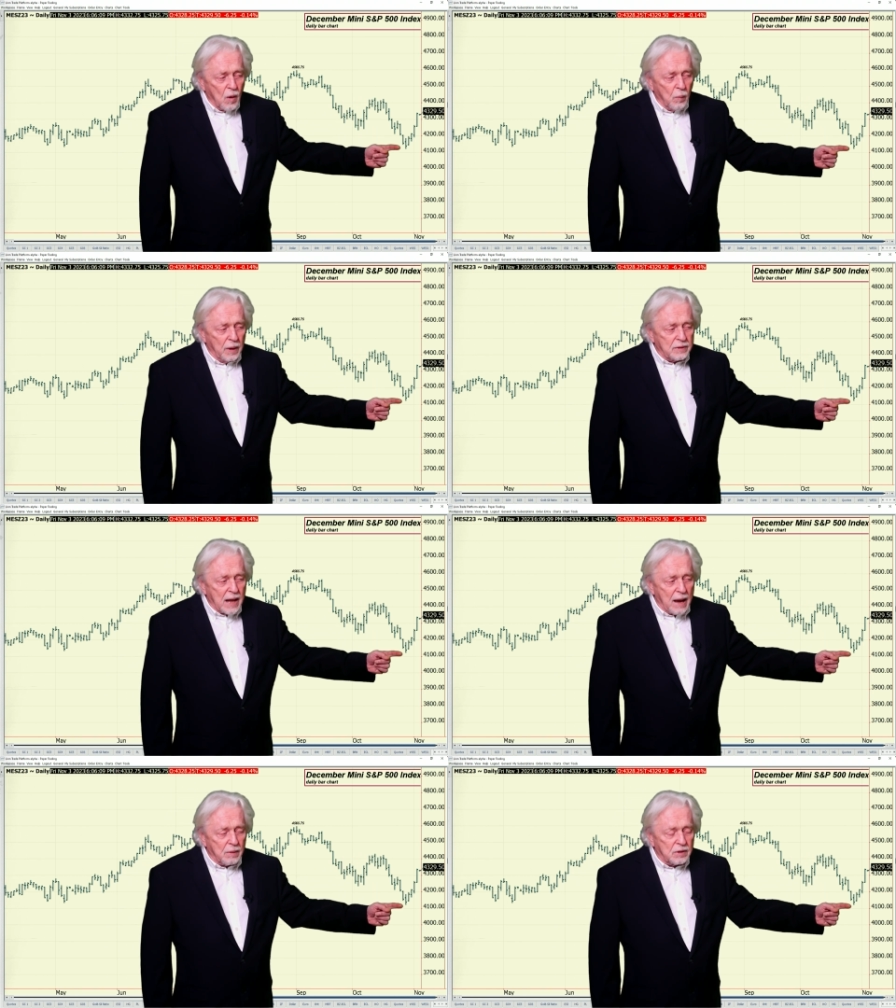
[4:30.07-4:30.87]
went
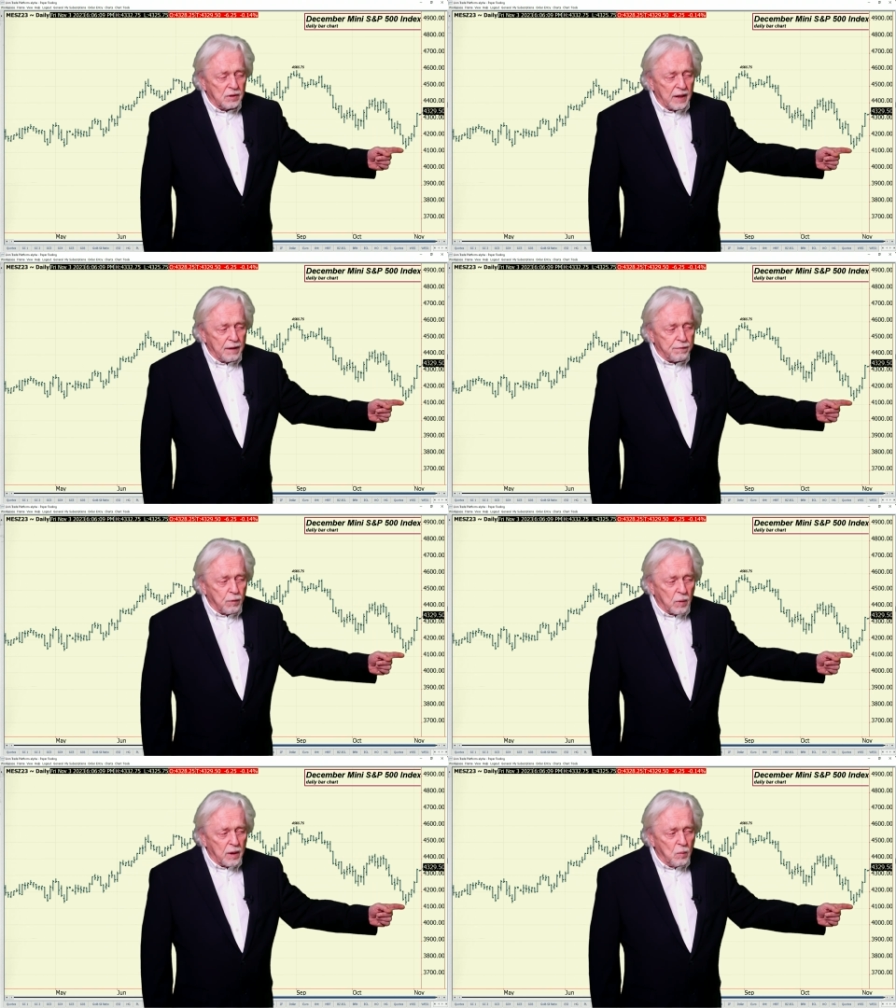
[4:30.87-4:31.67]
down into that
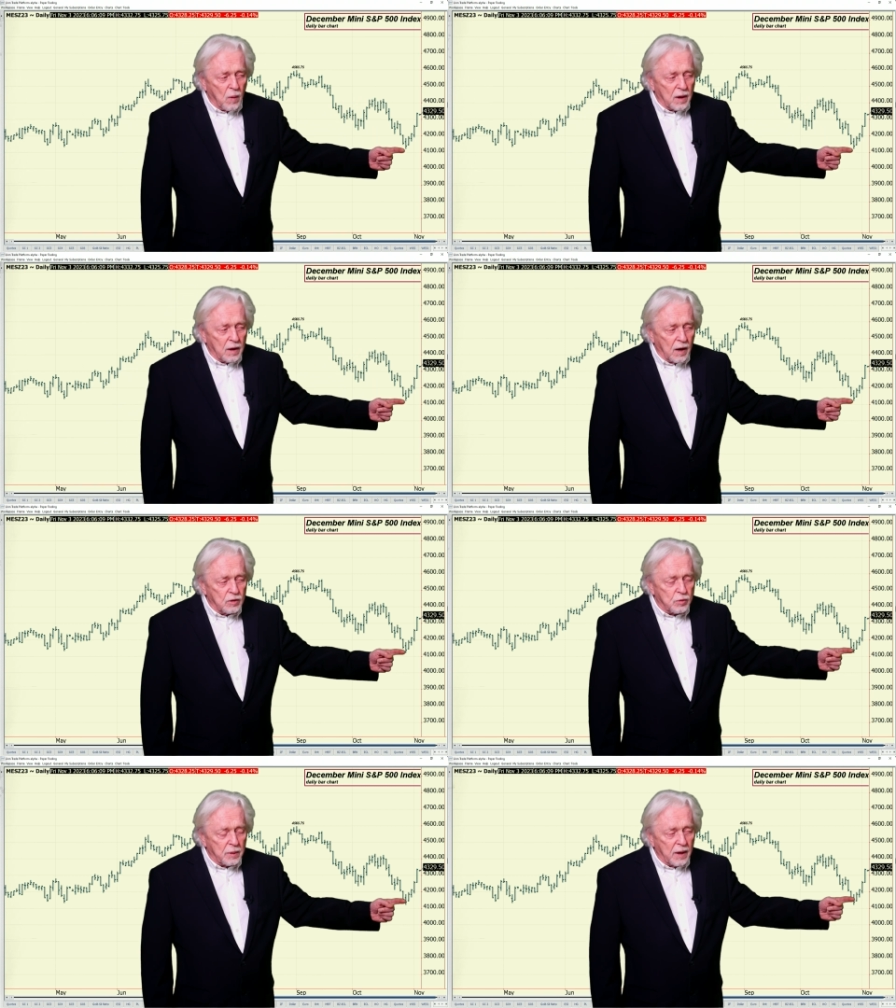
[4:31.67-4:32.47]

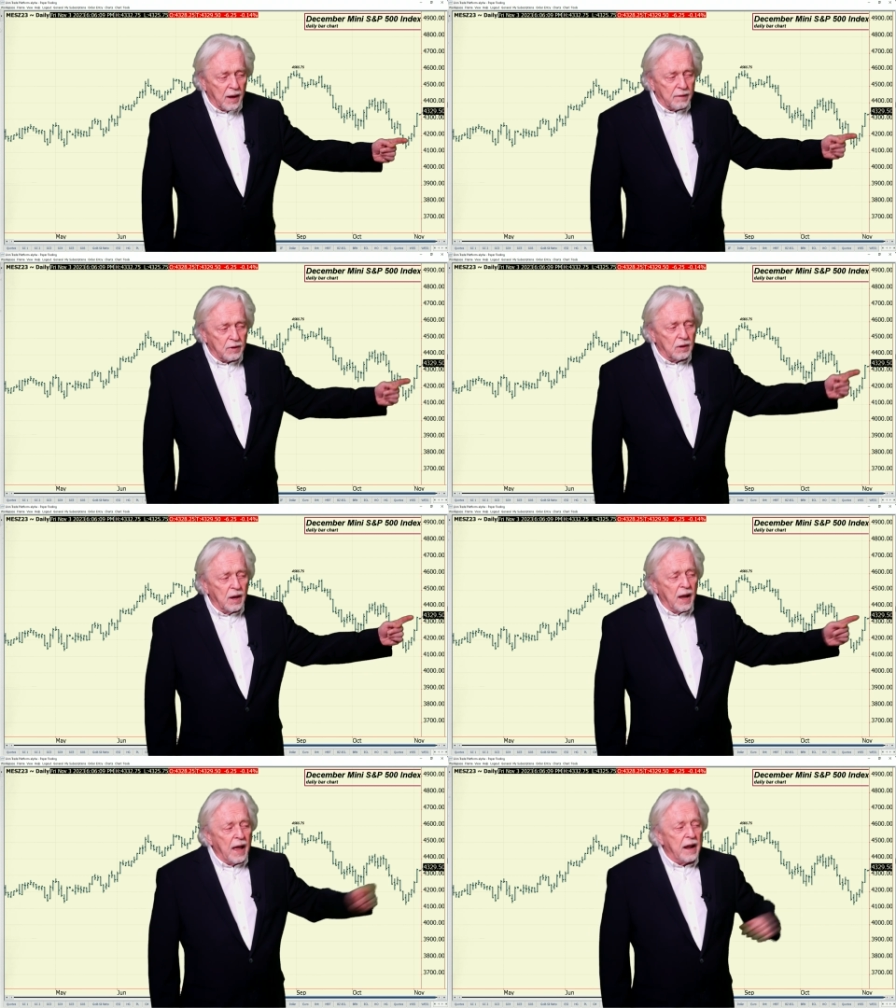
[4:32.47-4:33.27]
4,100 level,
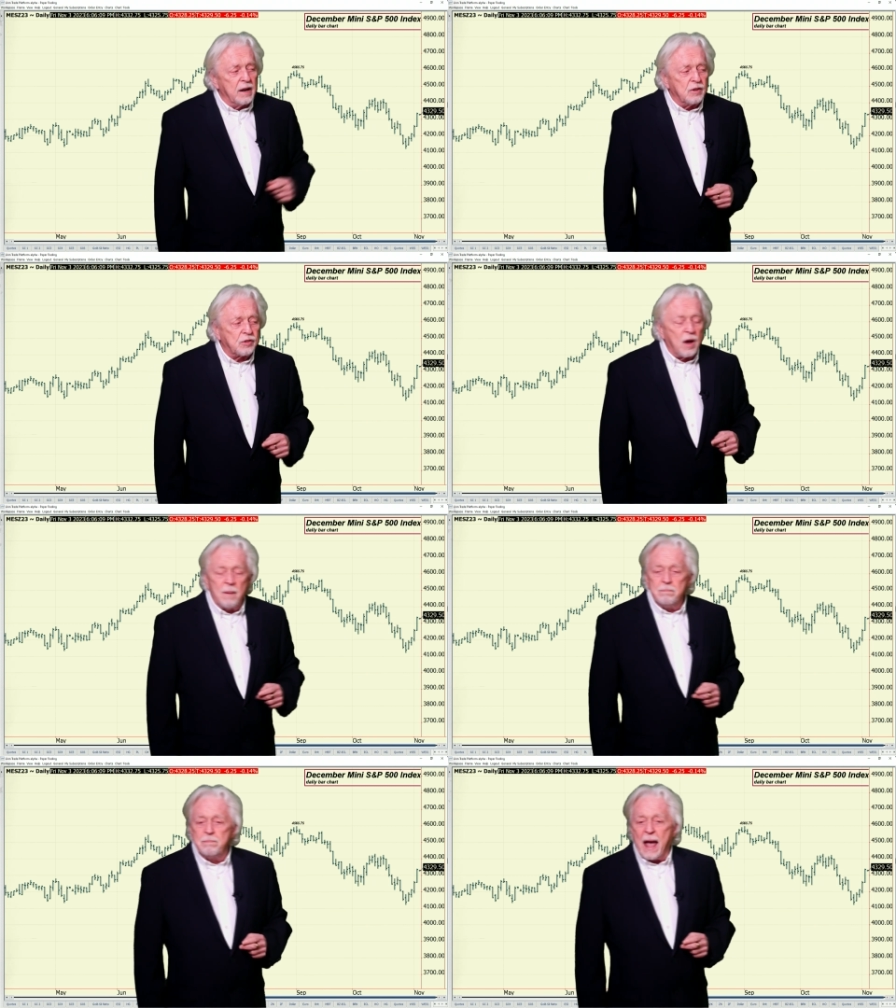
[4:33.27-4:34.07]
and it has
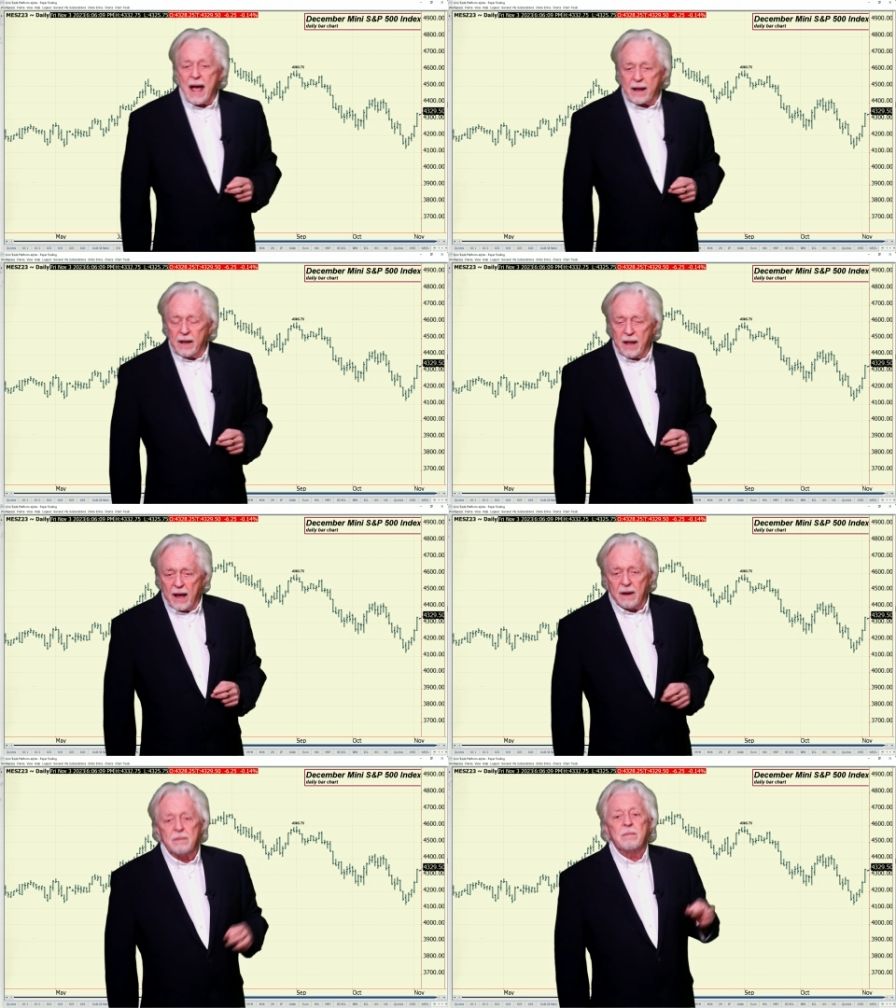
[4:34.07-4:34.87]
come back
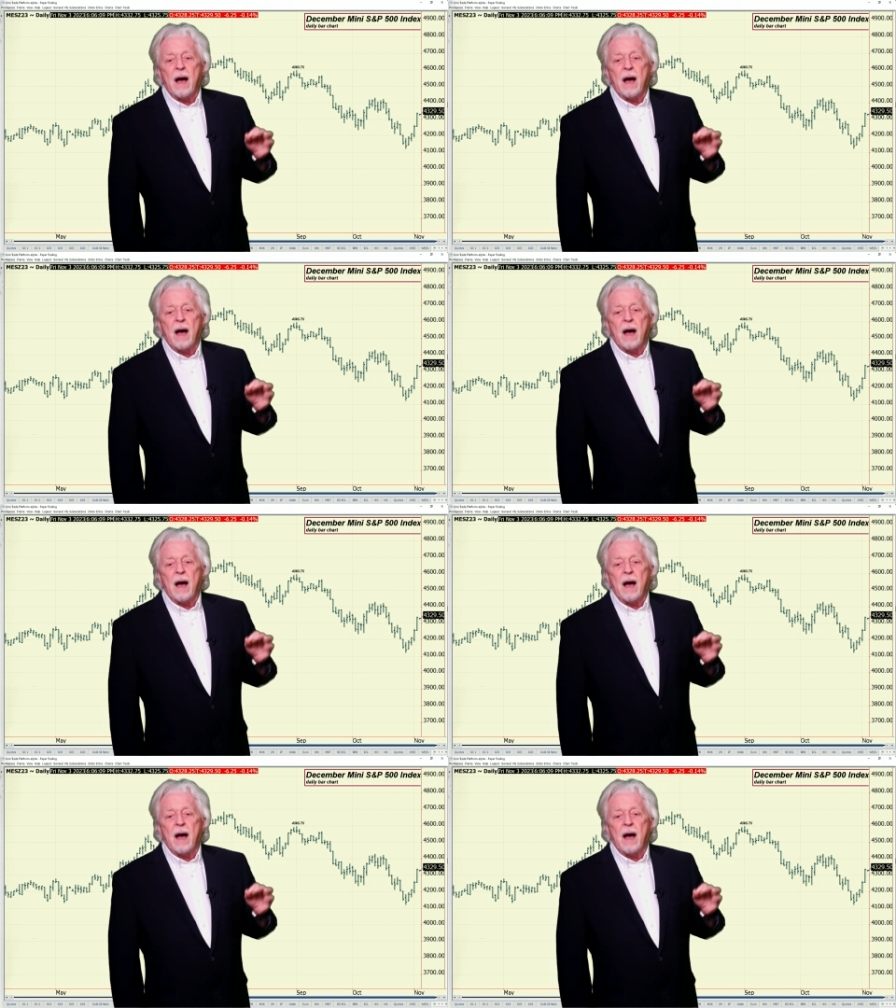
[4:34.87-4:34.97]
again.